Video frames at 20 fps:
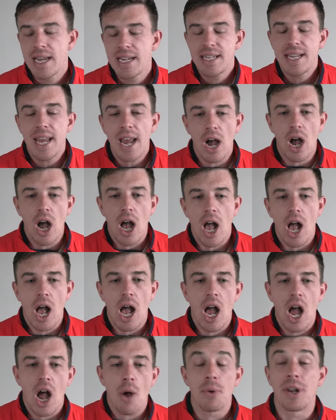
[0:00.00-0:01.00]

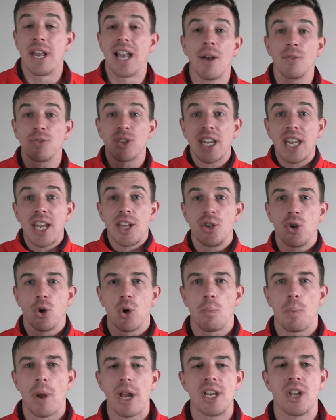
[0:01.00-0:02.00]
yeah, I would love to hear
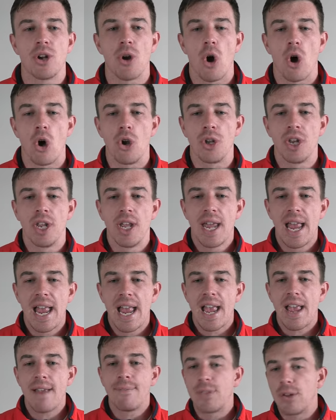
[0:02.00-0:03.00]
your opinion on
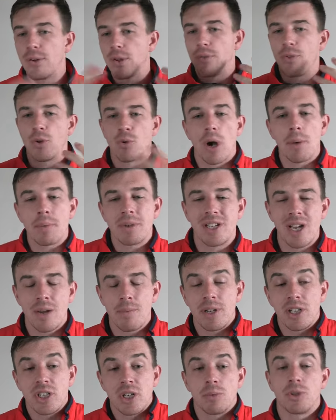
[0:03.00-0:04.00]
if the Rugby
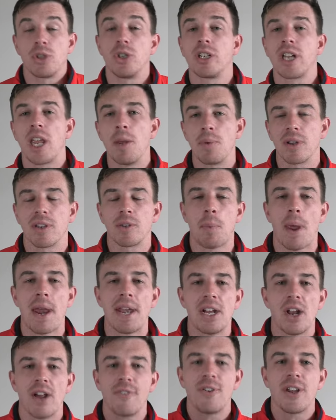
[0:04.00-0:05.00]
Championship should keep
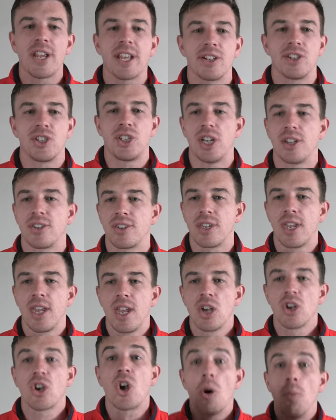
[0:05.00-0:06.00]
expanding. I think it's just
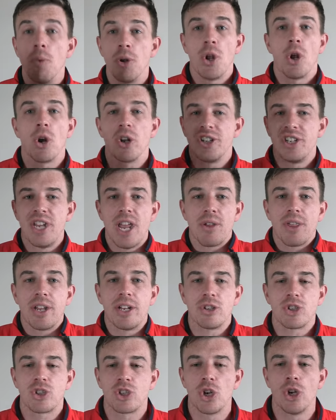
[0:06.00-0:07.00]
common knowledge now
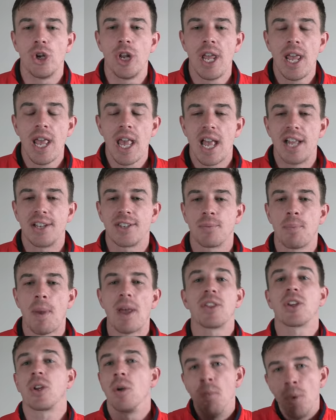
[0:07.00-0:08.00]
that it should. It's
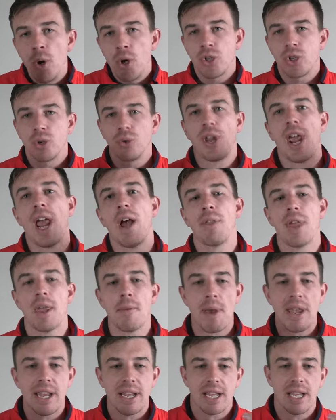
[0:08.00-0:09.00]
about the commercials, how they
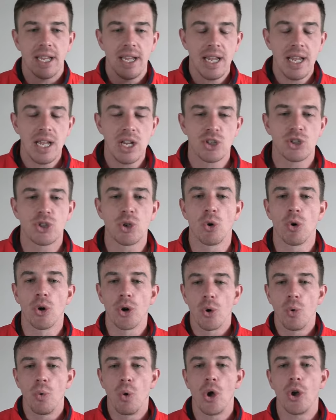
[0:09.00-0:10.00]
make it, sure
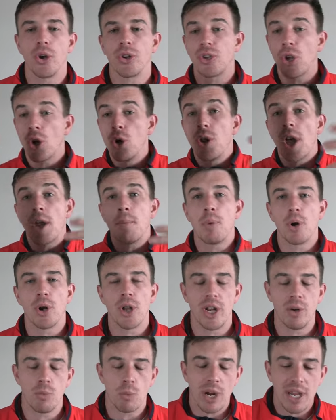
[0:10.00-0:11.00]
it all works, who they put
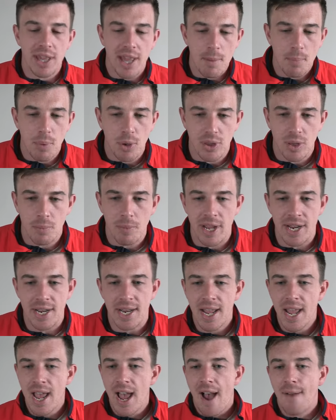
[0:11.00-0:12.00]
in, where they put them
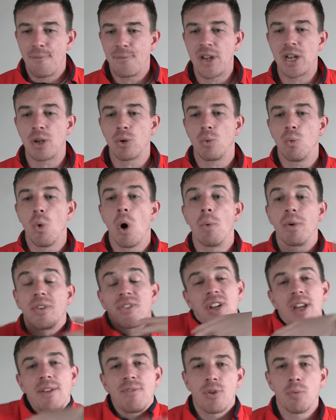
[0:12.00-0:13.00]
in. I think what we're
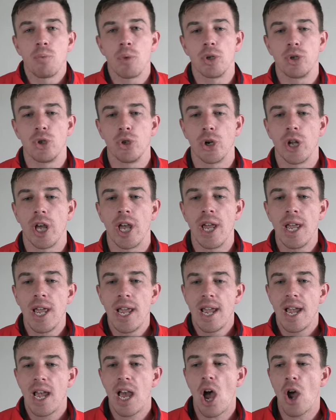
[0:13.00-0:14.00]
seeing from the Judah
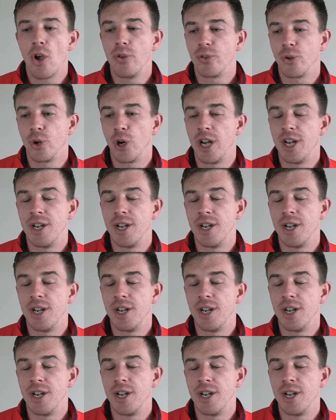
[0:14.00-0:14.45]
over